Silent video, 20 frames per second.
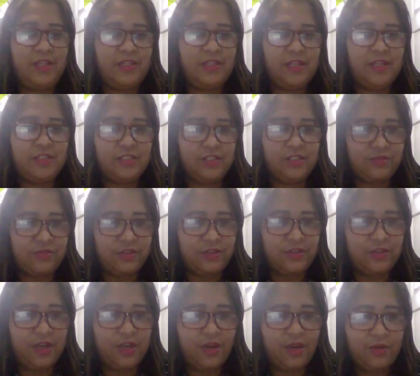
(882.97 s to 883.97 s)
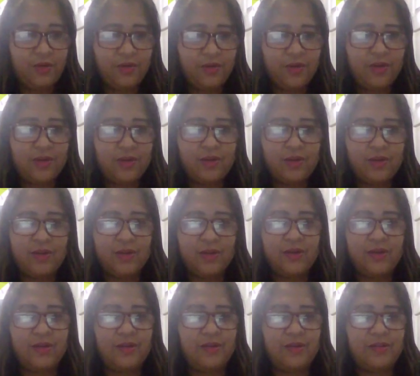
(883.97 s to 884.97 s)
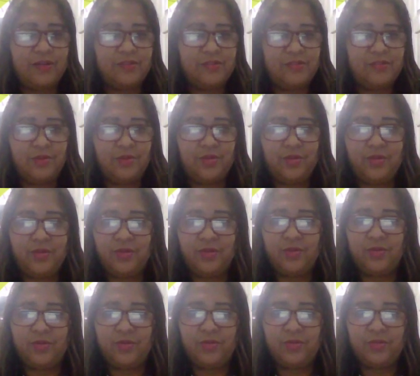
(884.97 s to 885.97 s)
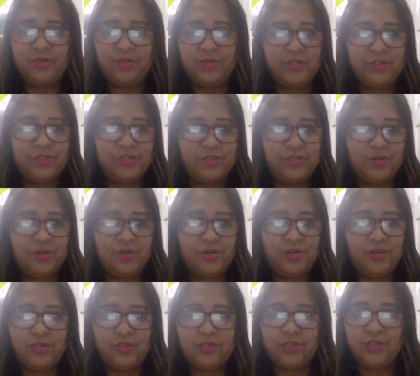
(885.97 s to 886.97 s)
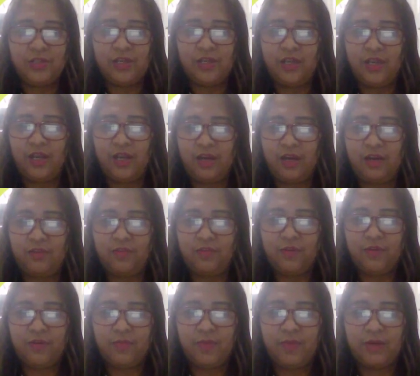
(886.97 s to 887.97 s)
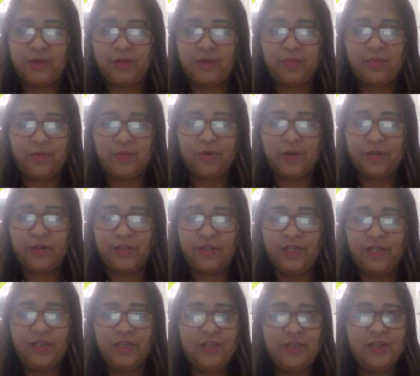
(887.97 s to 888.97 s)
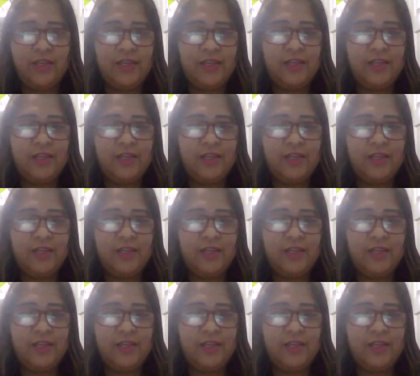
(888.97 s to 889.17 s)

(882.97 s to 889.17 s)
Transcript: And that's it for now. So, this is all that I have for my reporting.